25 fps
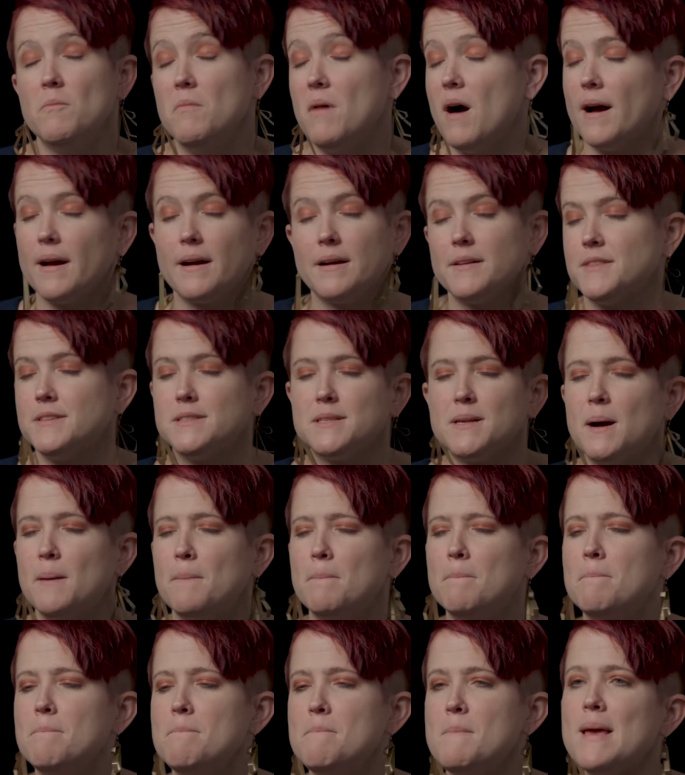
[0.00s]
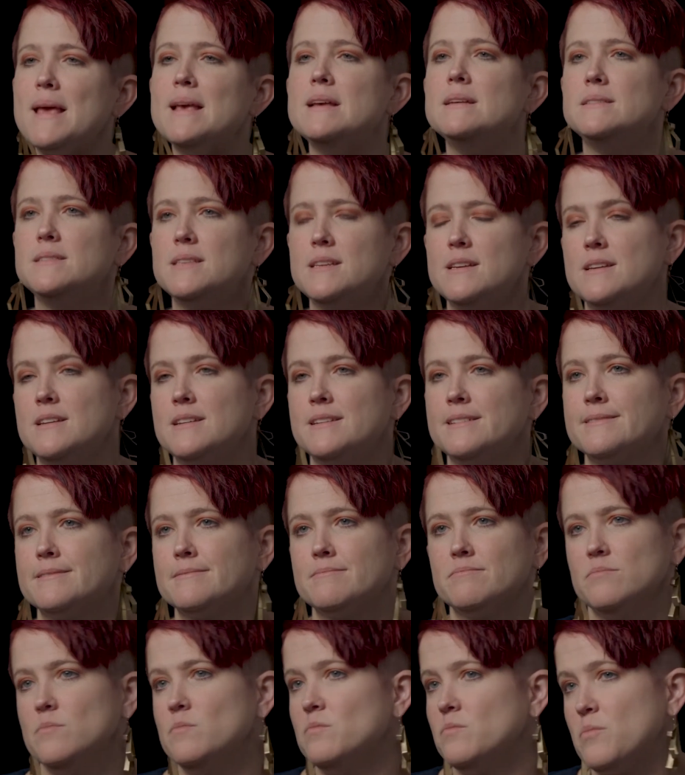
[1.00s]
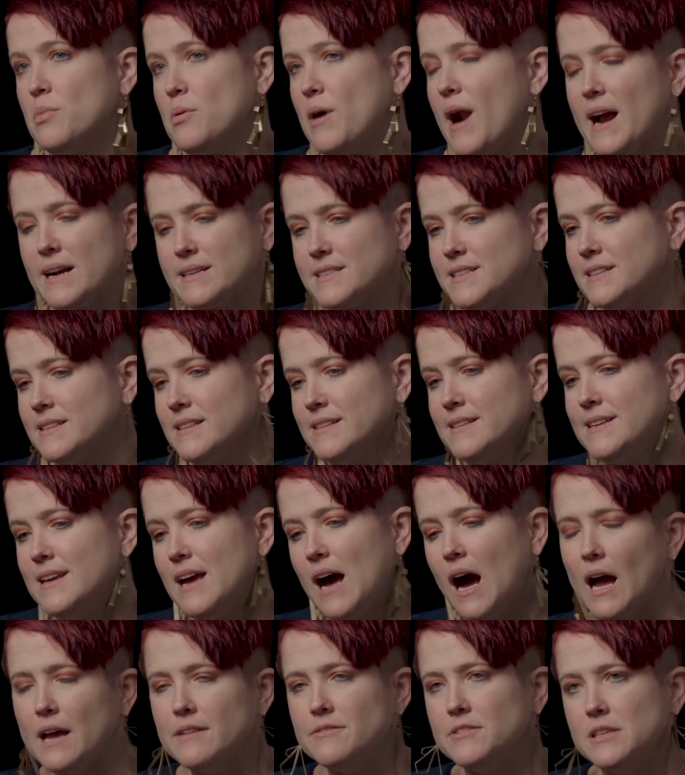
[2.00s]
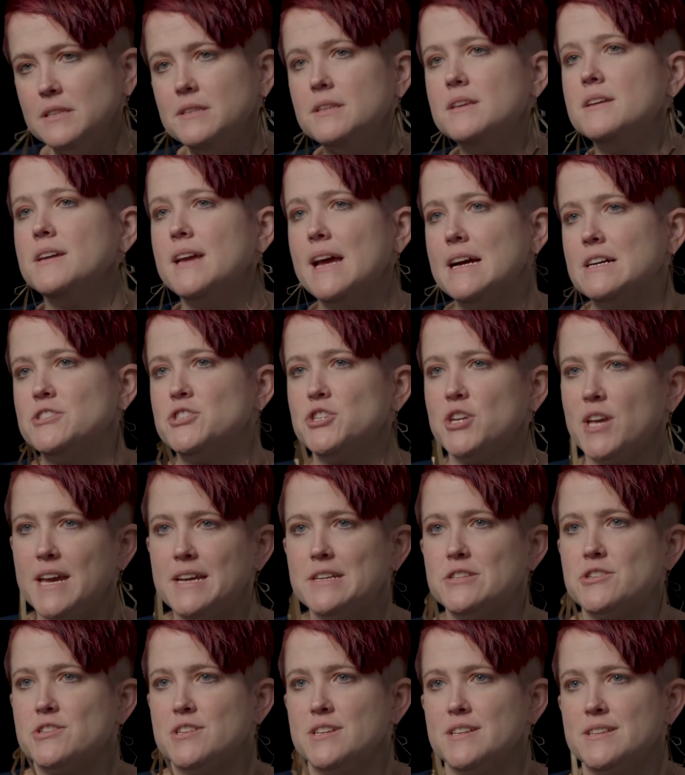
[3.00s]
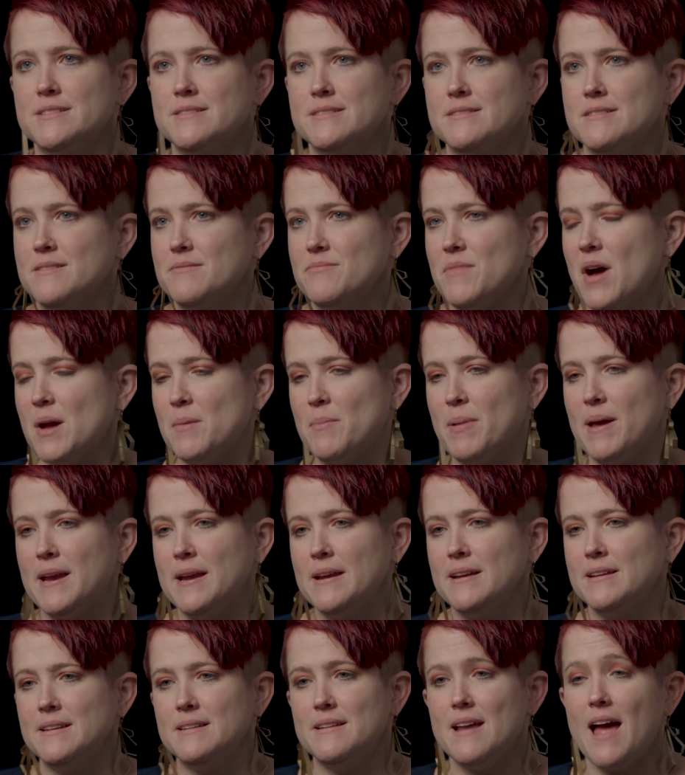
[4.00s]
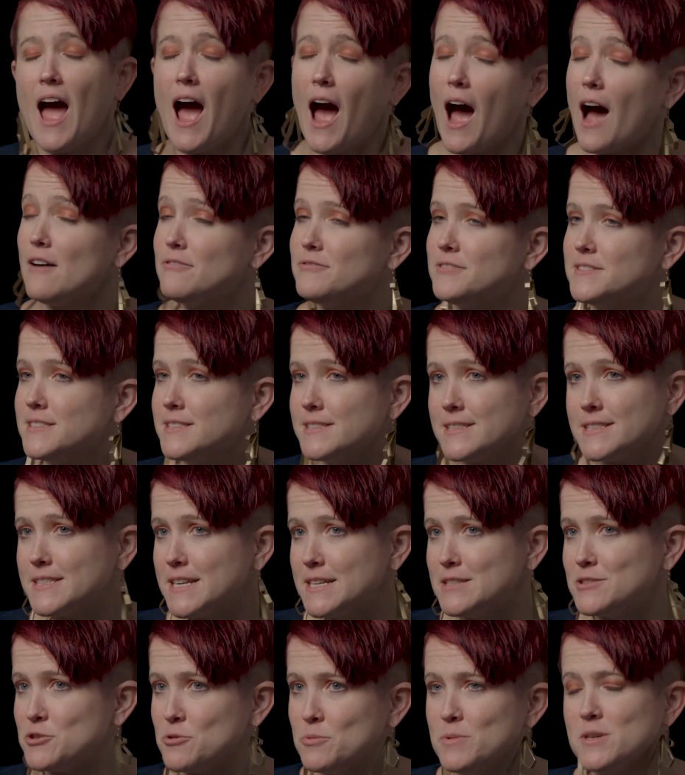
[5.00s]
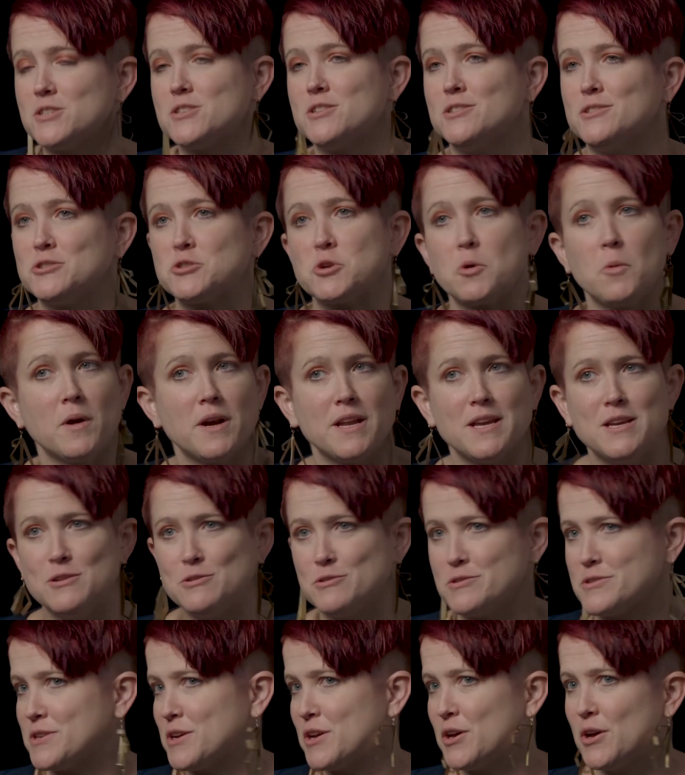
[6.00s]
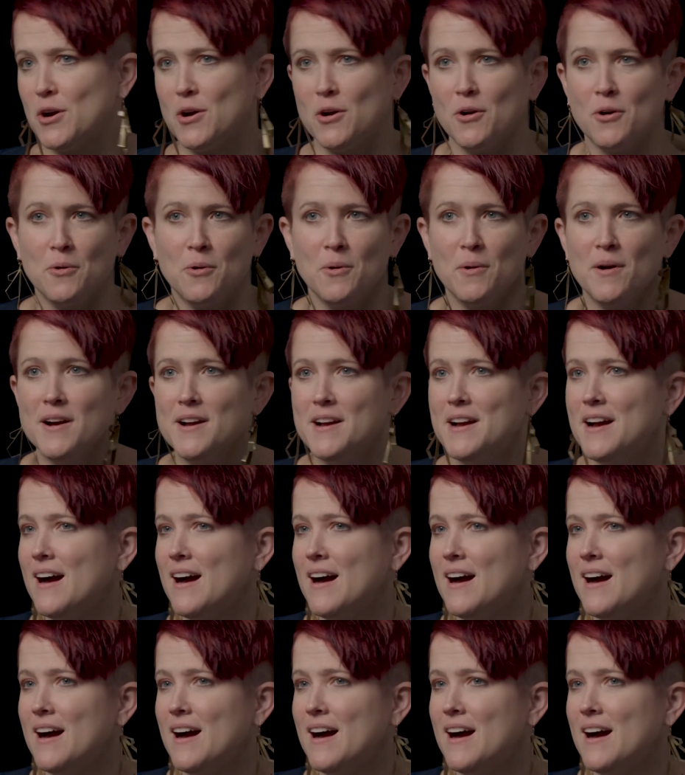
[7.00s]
I got this amazing, practically Ivy League education. I paid half in-state tuition 20 years ago.